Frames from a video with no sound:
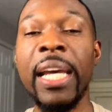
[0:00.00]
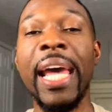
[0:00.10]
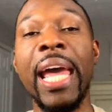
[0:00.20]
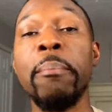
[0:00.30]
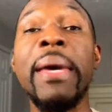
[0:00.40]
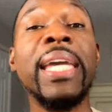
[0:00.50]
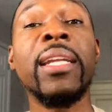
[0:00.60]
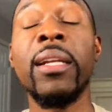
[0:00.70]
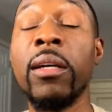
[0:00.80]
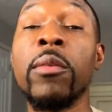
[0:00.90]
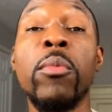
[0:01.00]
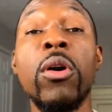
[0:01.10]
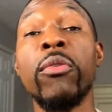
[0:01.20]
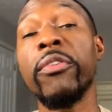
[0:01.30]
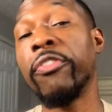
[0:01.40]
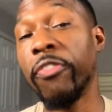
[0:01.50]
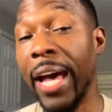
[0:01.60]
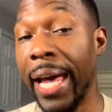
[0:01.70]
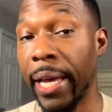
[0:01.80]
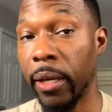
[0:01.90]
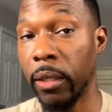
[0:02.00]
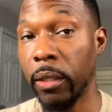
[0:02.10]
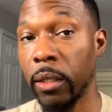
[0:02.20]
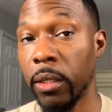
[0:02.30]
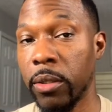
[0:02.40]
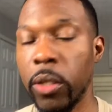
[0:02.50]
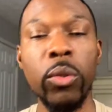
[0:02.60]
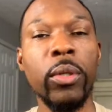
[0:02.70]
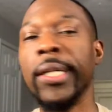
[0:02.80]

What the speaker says: and make it a little more refined too.